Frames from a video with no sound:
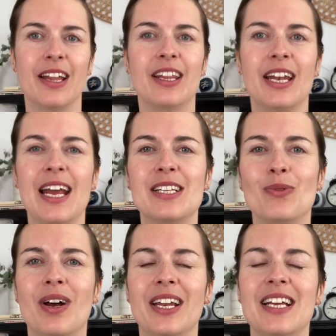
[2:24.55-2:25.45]
The next
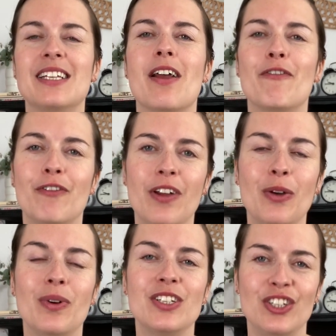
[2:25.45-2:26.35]
one is
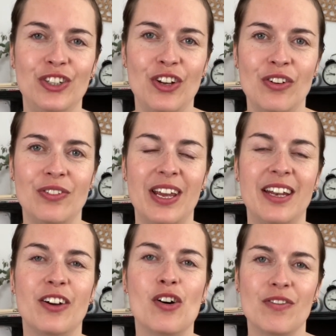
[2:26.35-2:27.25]
frequent use
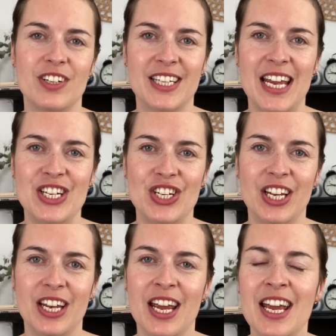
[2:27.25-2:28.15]
in
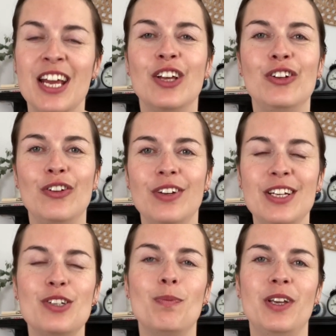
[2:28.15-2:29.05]
conversation. You
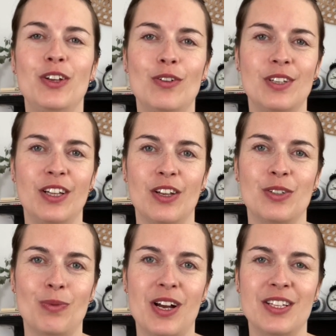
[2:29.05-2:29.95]
need to be using those
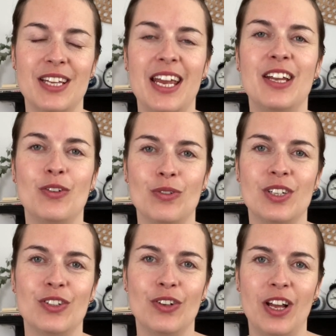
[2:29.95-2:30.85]
words in order
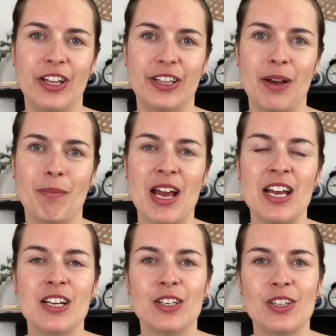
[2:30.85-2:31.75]
to learn them.
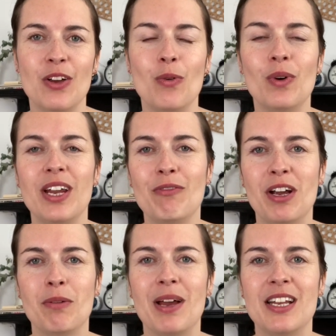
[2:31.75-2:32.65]
So what I
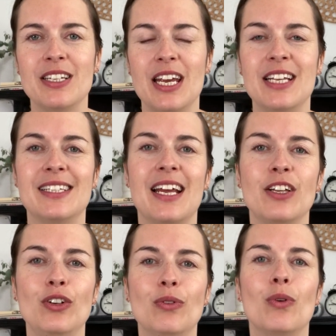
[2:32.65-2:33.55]
recommend is that
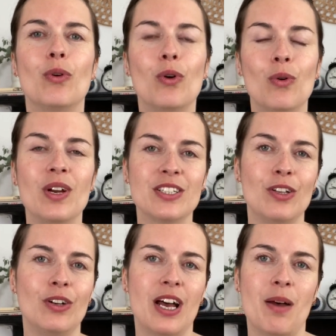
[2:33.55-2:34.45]
you always
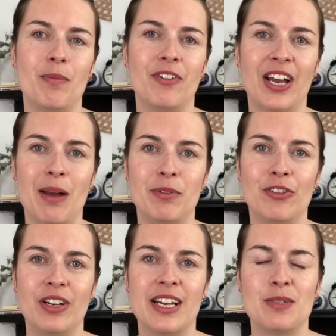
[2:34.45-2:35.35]
look up
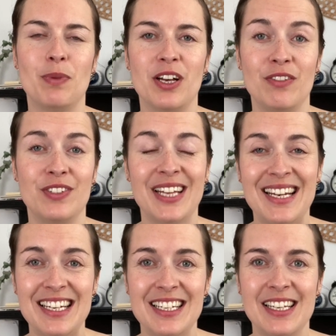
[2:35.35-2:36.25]
vocabulary as part of
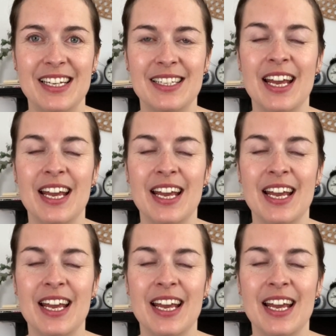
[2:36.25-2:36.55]
sentences.